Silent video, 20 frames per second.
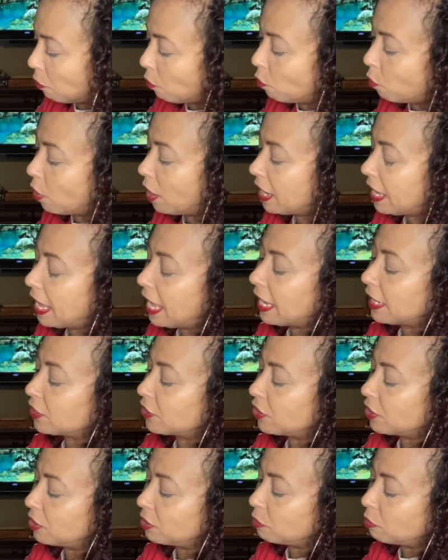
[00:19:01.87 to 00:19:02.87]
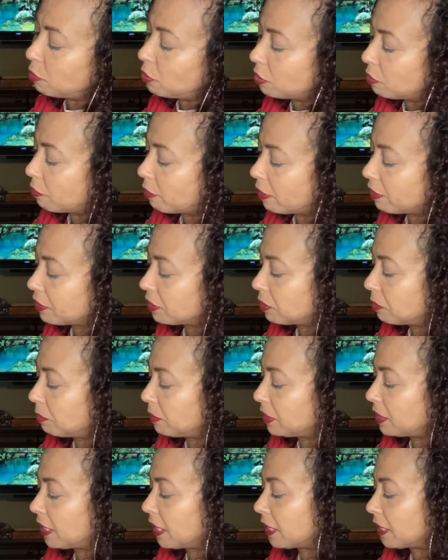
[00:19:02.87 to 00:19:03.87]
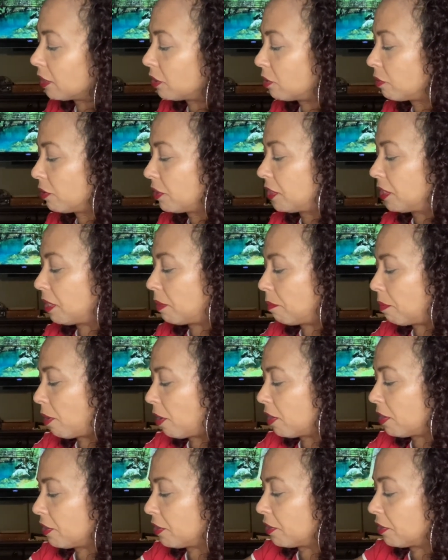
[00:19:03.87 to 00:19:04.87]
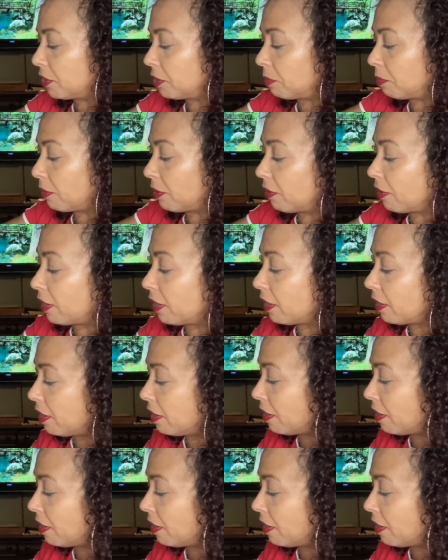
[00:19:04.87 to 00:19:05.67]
what actions will Aquarius be taking towards their partner spirit?